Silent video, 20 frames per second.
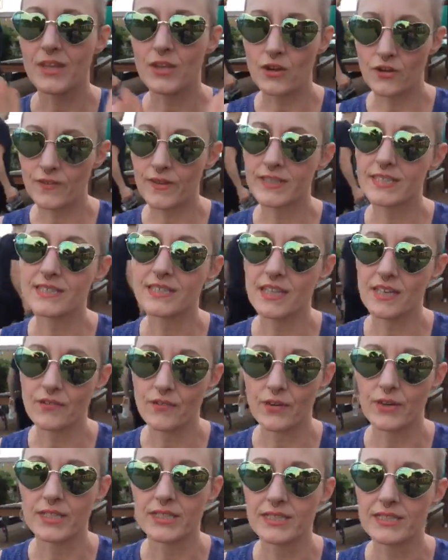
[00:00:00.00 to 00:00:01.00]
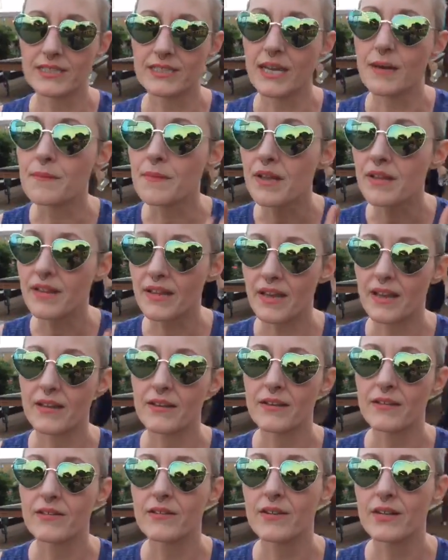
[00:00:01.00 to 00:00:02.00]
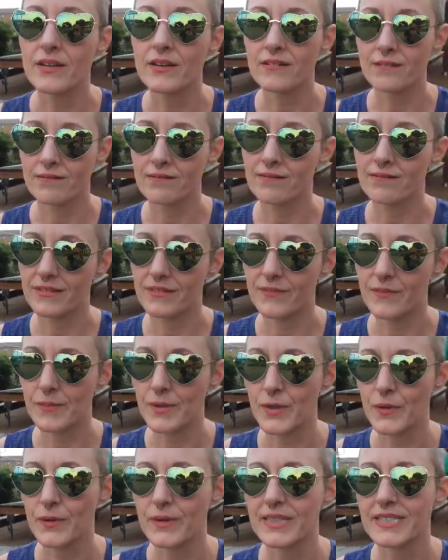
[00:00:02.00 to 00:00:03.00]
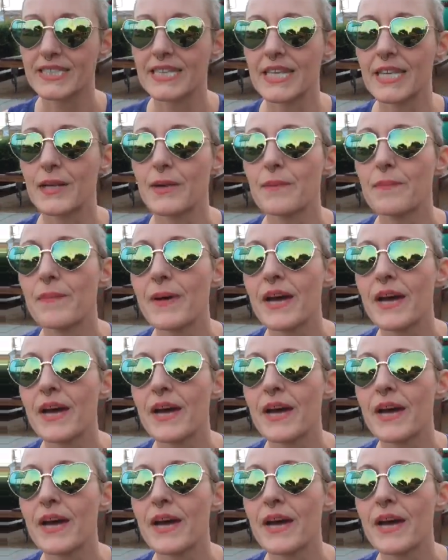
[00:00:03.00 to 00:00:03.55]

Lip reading: No offense to any furries, because I'm not that familiar with the scene.